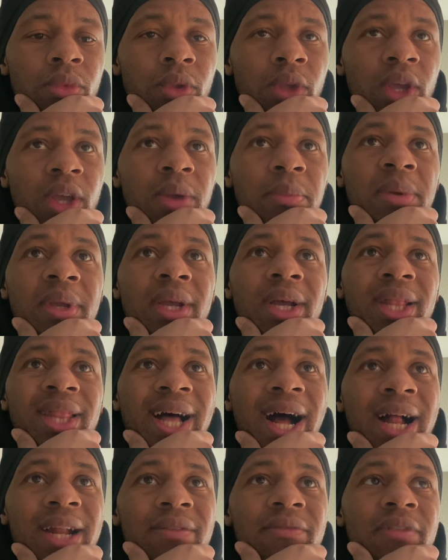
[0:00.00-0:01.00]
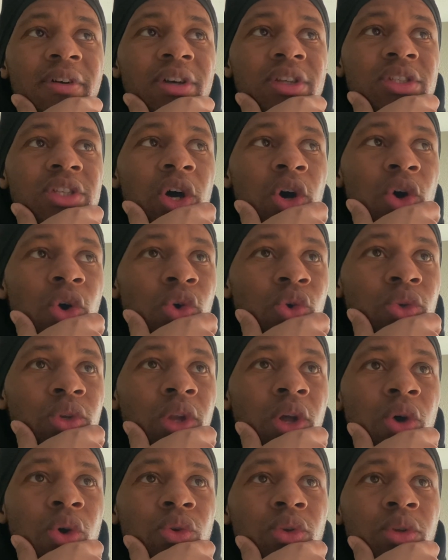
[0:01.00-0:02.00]
It be a lot of us holding
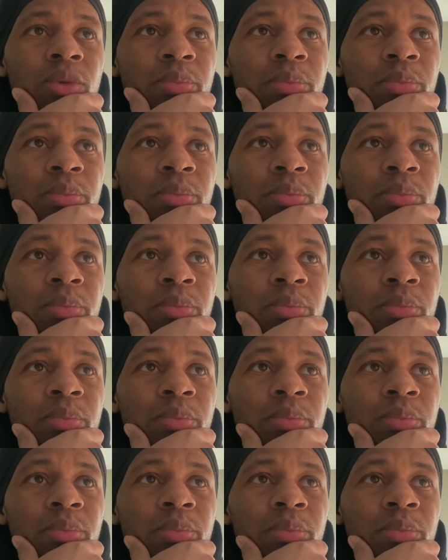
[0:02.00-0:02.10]
on to